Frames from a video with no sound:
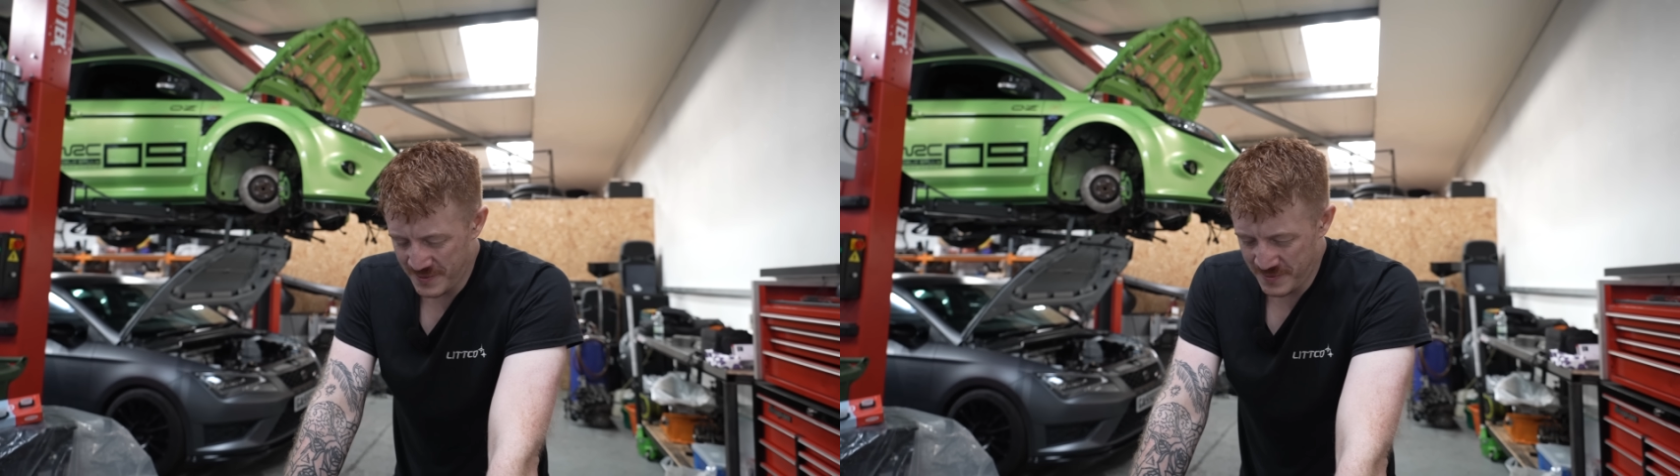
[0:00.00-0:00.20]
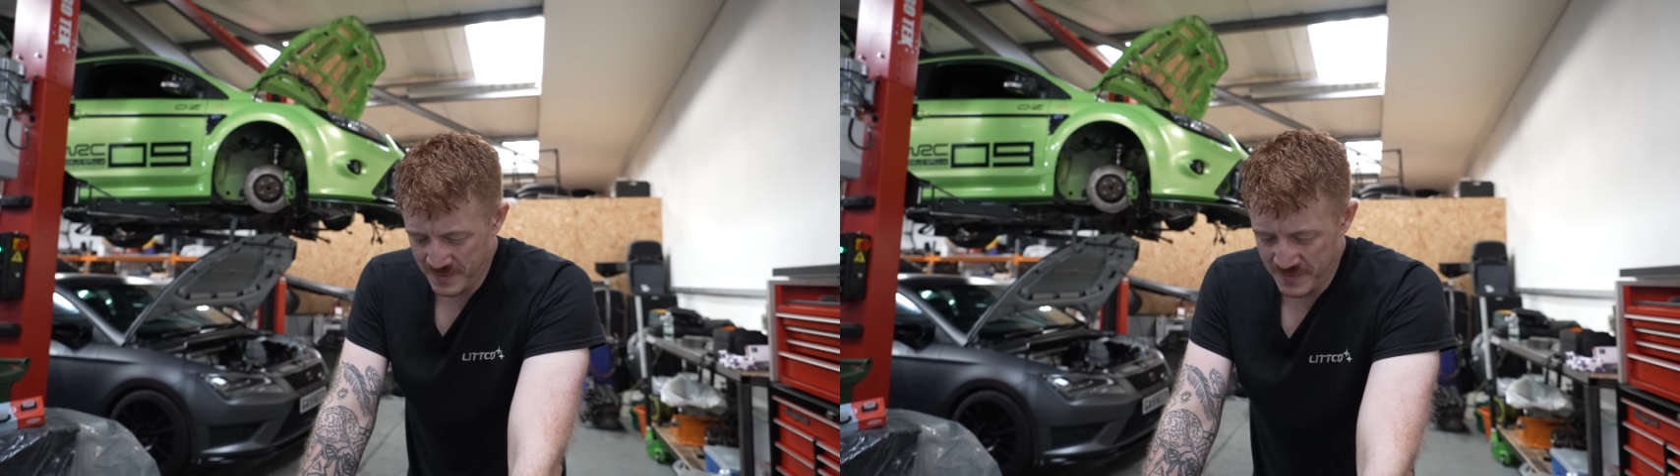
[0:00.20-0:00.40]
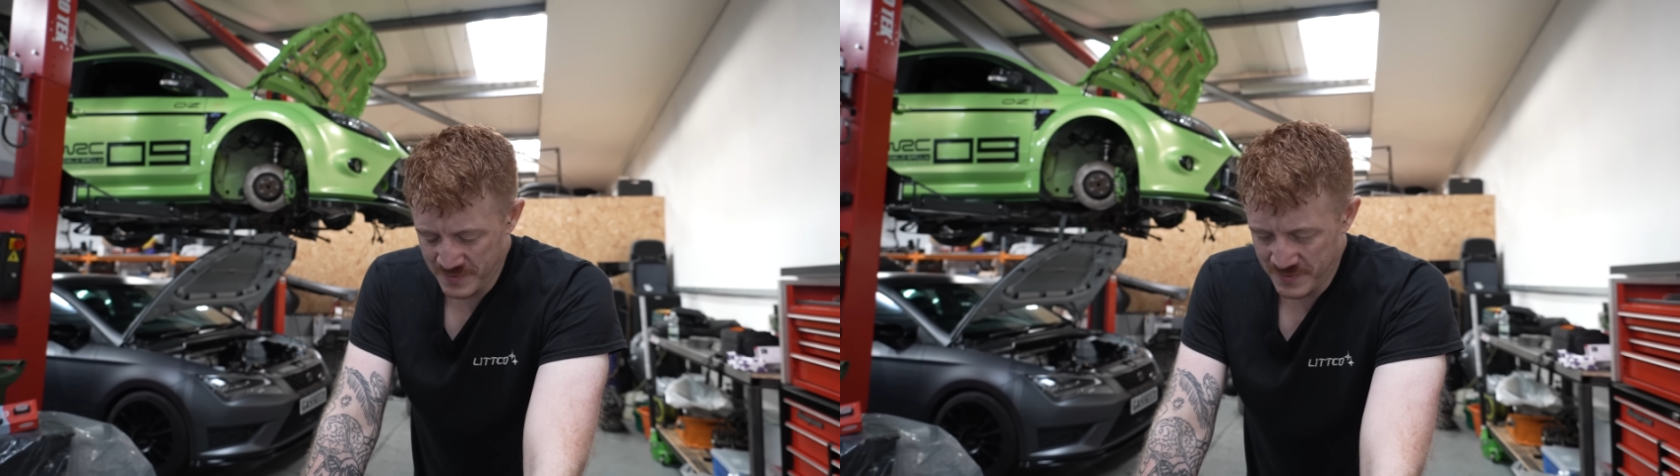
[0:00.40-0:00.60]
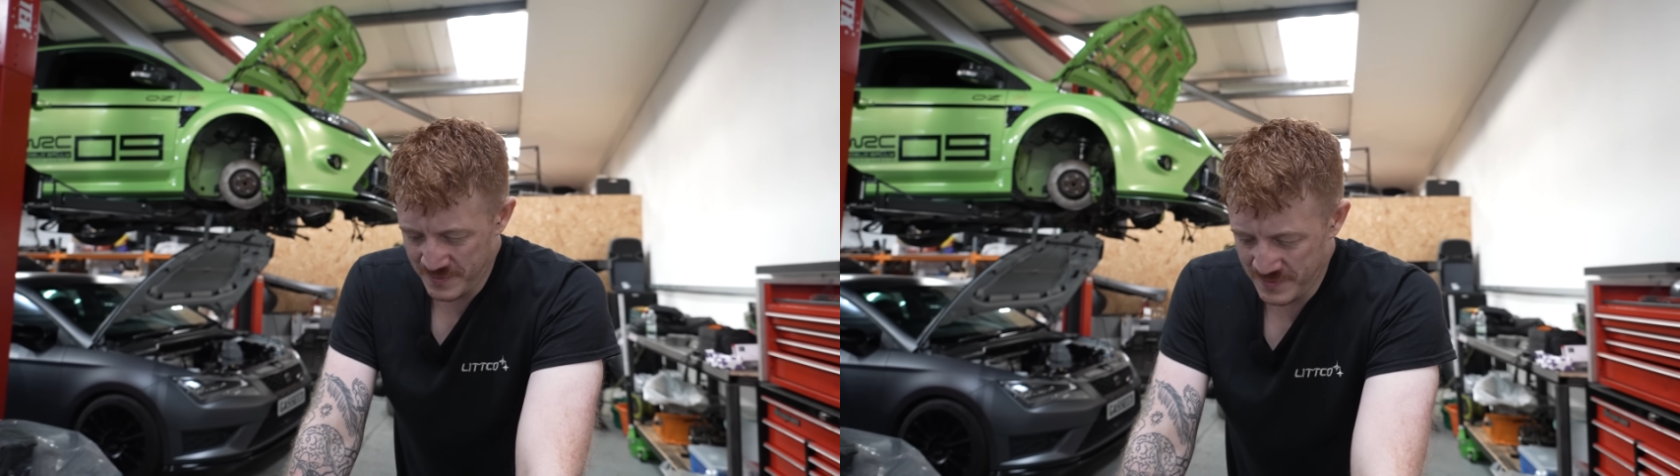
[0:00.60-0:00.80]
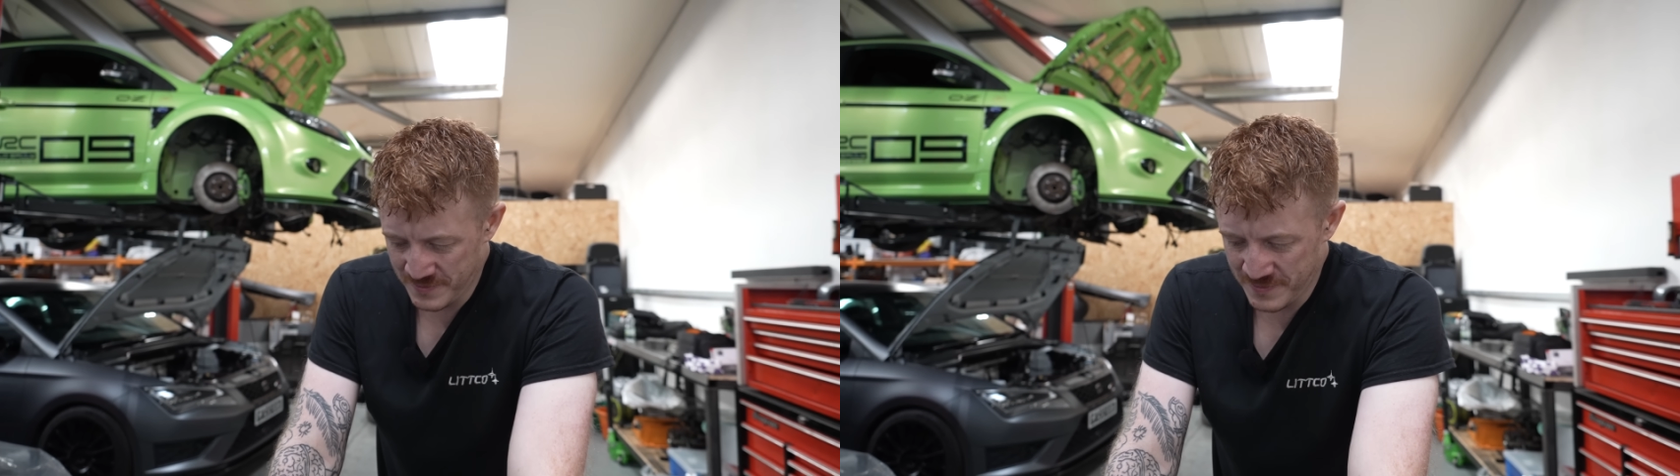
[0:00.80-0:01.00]
bro, we are
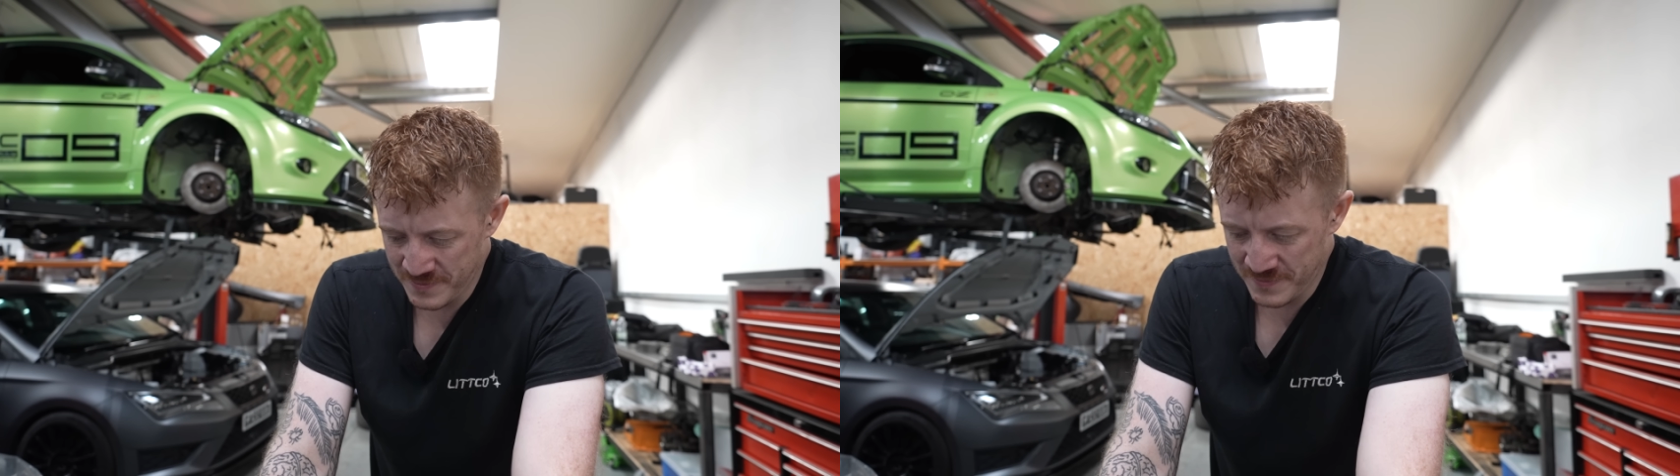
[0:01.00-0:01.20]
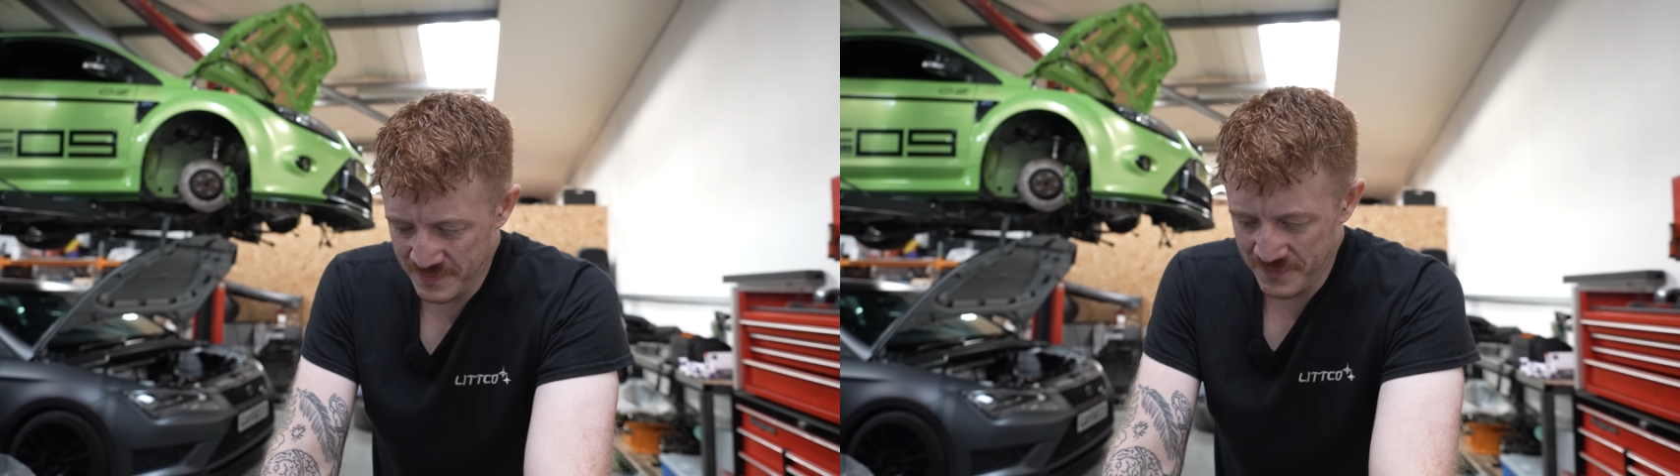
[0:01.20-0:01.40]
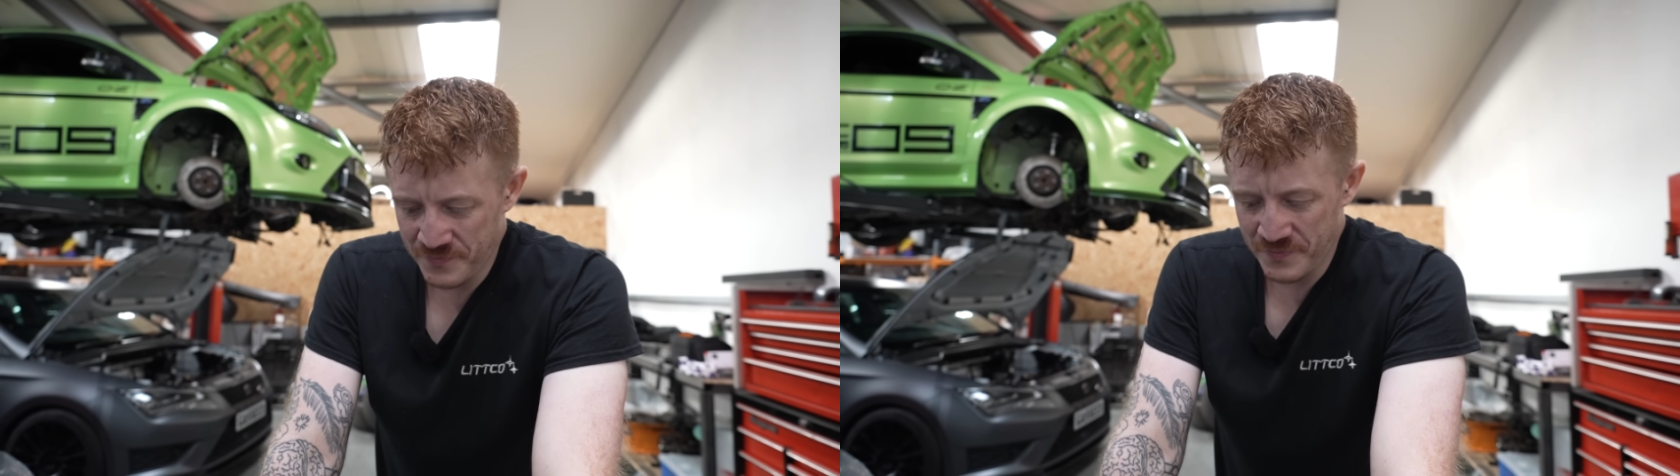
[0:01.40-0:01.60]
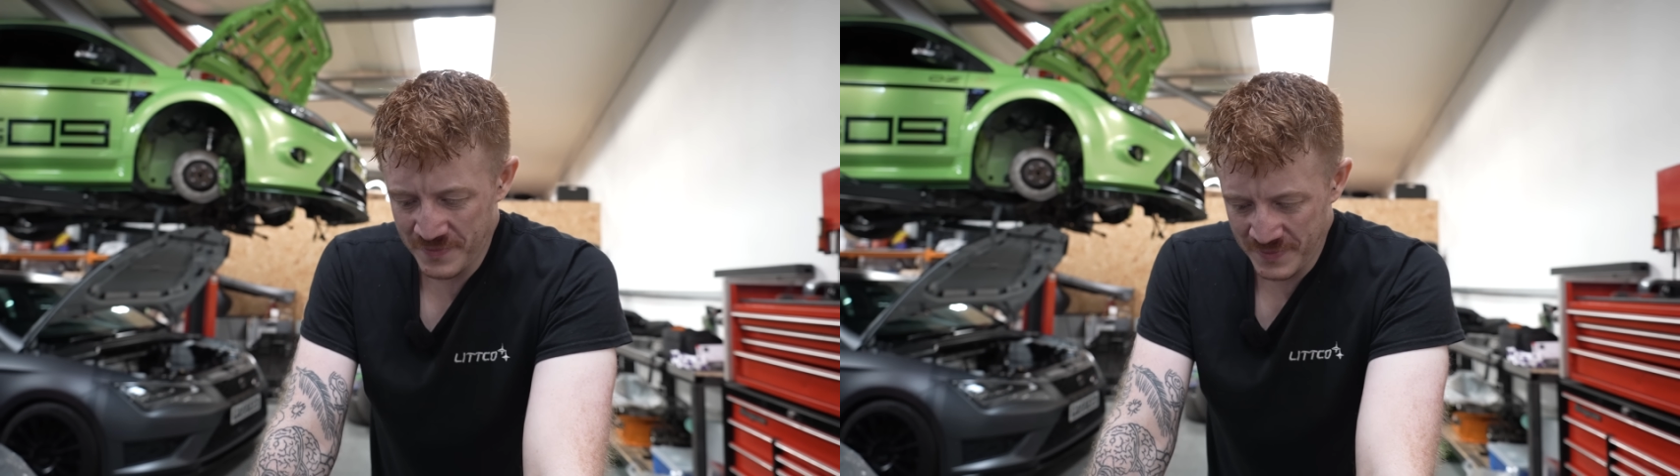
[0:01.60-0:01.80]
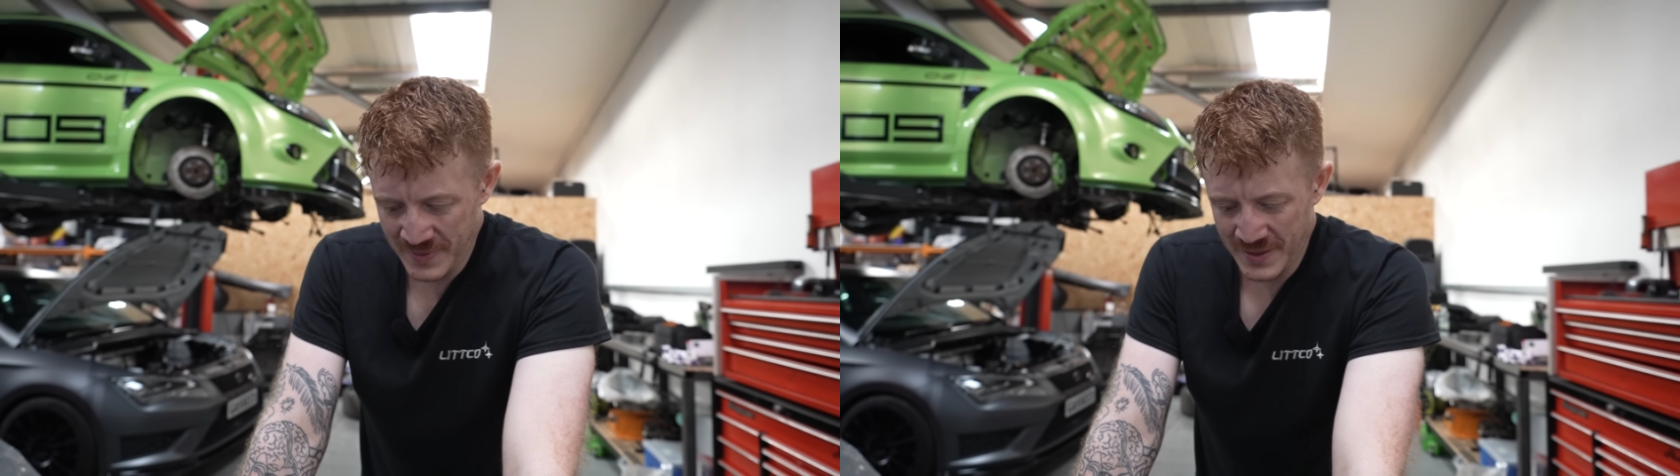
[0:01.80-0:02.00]
moving with the times.
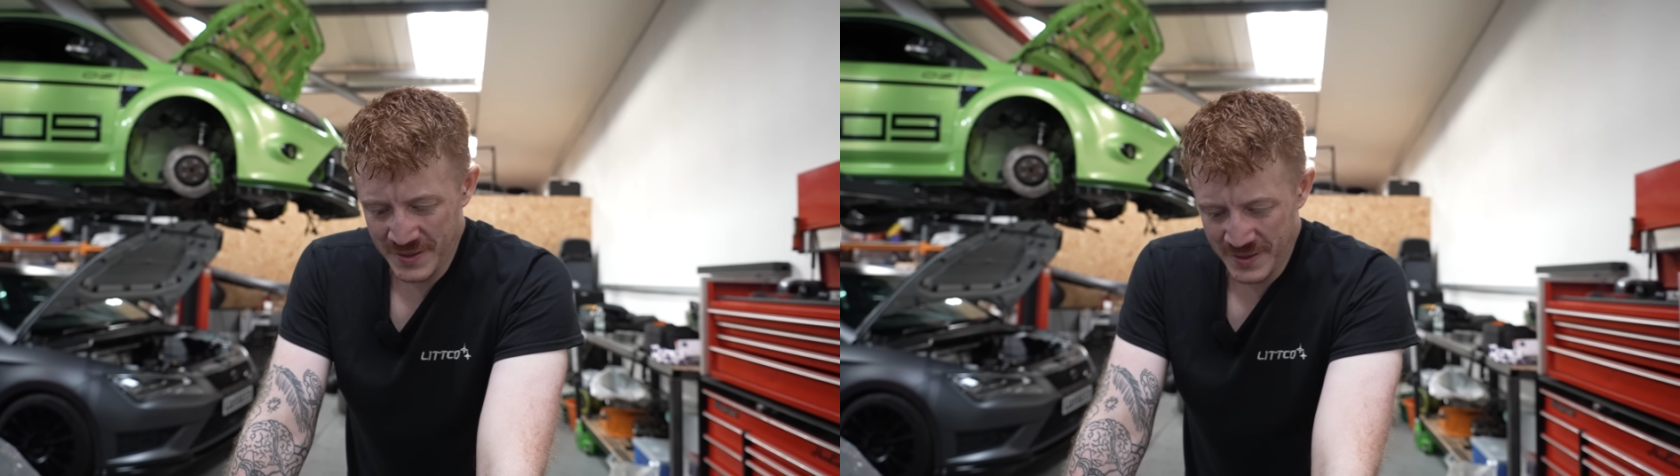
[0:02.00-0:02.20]
Let's say,